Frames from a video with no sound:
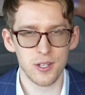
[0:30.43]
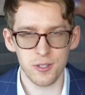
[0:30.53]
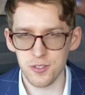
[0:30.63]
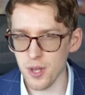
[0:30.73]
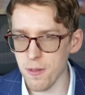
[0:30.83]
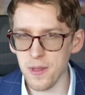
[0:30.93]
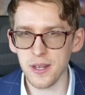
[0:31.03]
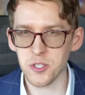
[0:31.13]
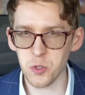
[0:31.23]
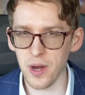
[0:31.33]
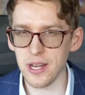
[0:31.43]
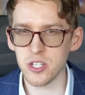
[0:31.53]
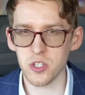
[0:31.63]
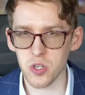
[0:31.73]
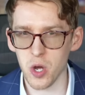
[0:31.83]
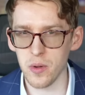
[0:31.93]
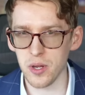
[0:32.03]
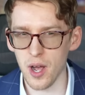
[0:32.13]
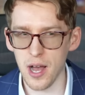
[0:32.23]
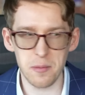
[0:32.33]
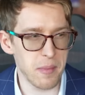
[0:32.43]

So something strange is going on.